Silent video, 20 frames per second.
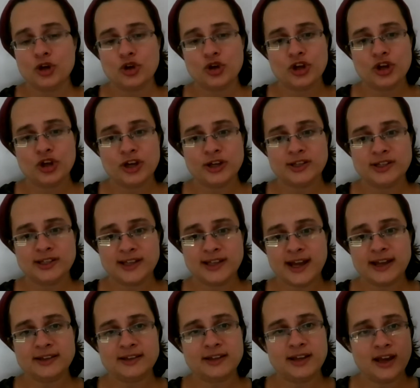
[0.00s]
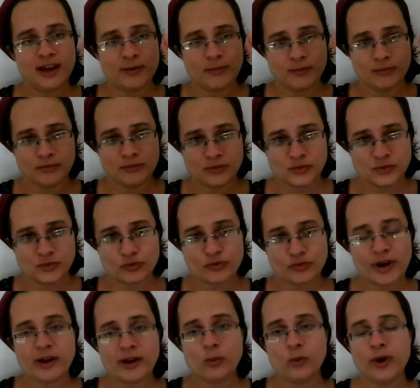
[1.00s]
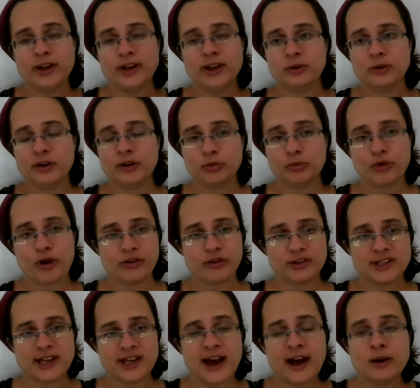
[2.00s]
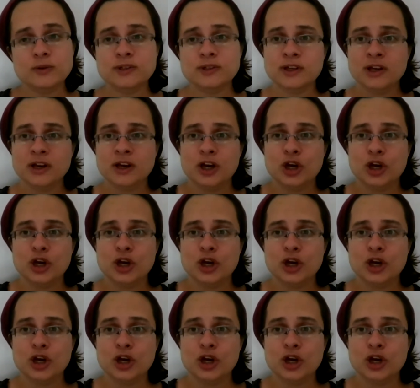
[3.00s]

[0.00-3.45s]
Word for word: she sends him to run away to her brother's house.